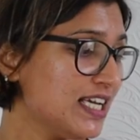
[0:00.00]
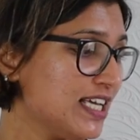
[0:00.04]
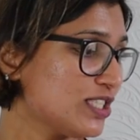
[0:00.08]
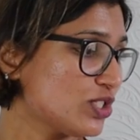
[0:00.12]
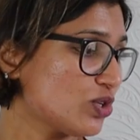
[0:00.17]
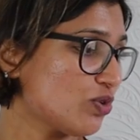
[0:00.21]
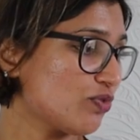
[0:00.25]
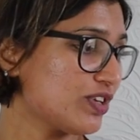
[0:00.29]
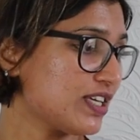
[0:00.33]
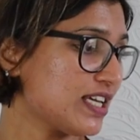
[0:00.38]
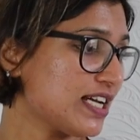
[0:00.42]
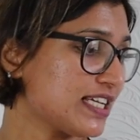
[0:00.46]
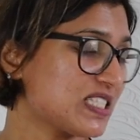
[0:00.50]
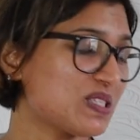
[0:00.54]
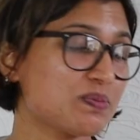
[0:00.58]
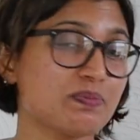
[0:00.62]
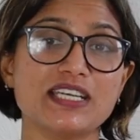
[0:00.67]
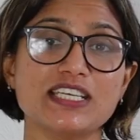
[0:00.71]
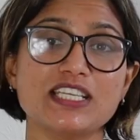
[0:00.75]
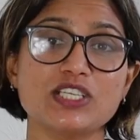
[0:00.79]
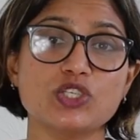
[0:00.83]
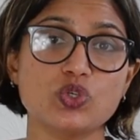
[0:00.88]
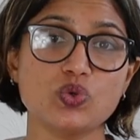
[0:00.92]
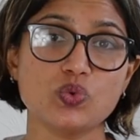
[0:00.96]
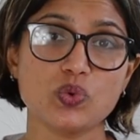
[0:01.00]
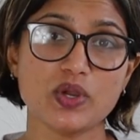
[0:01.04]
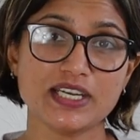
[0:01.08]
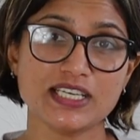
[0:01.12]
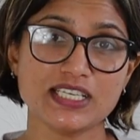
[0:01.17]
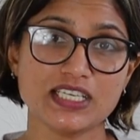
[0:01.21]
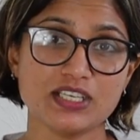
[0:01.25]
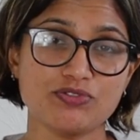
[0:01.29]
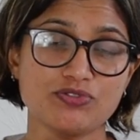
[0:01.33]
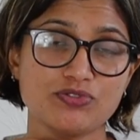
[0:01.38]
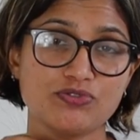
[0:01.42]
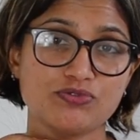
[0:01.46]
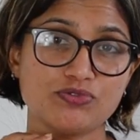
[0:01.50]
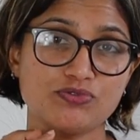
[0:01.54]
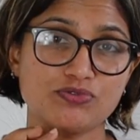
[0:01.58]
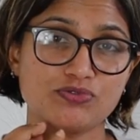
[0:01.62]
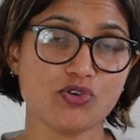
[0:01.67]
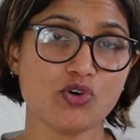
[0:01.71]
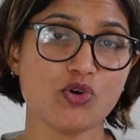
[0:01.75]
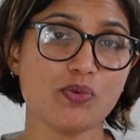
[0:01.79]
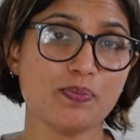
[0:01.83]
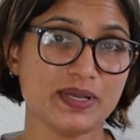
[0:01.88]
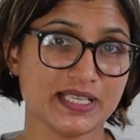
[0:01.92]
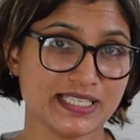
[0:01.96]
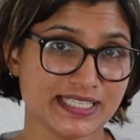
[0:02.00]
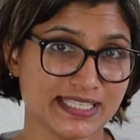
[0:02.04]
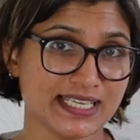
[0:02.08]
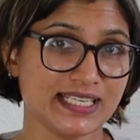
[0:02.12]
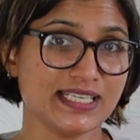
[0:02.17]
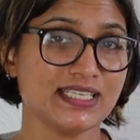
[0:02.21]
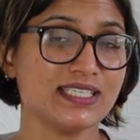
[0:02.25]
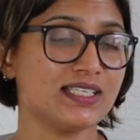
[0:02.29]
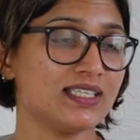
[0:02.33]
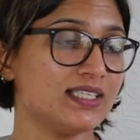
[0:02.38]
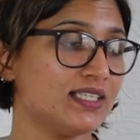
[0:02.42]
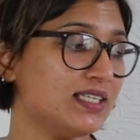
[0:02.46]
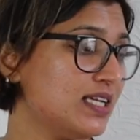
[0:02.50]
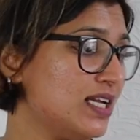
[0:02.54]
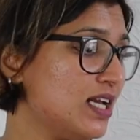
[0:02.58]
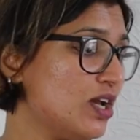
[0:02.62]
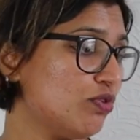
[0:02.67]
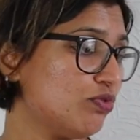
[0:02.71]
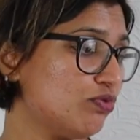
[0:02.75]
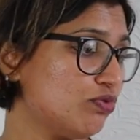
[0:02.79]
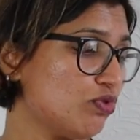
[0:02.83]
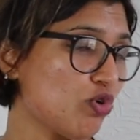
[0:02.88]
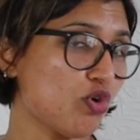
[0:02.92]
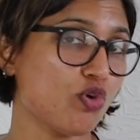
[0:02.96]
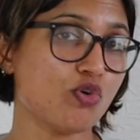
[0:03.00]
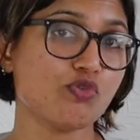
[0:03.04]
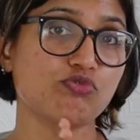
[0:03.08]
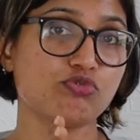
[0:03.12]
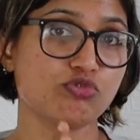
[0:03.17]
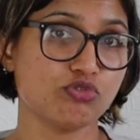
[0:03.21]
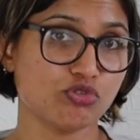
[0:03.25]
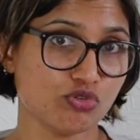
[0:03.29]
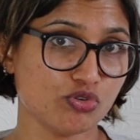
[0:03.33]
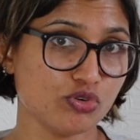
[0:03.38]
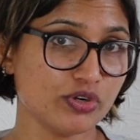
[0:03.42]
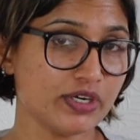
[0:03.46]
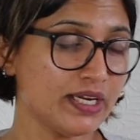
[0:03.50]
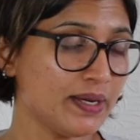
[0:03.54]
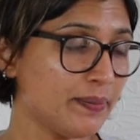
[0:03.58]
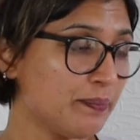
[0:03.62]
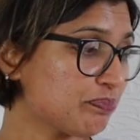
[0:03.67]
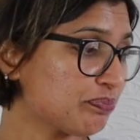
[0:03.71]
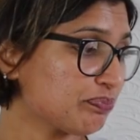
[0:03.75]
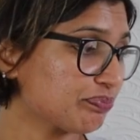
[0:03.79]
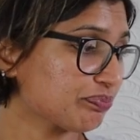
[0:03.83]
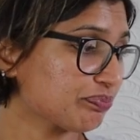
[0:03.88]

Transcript: So we are spending 24% for food